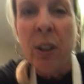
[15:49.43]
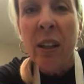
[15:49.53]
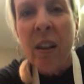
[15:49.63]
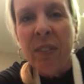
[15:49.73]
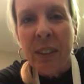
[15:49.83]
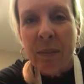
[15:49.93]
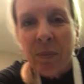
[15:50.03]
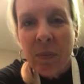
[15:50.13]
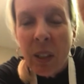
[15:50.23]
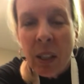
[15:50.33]
the oven.
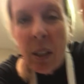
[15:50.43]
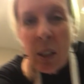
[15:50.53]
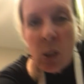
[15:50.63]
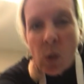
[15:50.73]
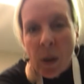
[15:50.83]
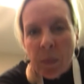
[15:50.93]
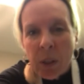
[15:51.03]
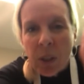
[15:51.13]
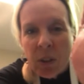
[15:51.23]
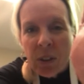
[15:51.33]
So I'm
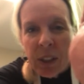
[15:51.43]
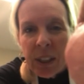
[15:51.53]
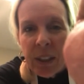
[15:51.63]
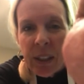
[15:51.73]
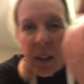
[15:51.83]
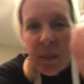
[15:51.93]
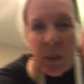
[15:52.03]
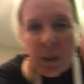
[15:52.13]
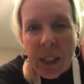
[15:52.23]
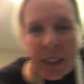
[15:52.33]
going to cook it in the
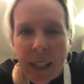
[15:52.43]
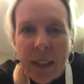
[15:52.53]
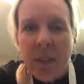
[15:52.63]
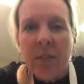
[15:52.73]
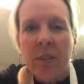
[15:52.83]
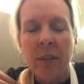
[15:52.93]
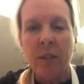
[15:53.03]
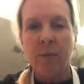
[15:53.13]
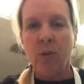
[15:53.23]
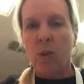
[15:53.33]
oven right now
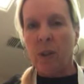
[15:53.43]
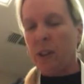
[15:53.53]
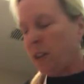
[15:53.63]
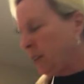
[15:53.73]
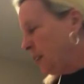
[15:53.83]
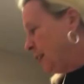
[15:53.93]
for,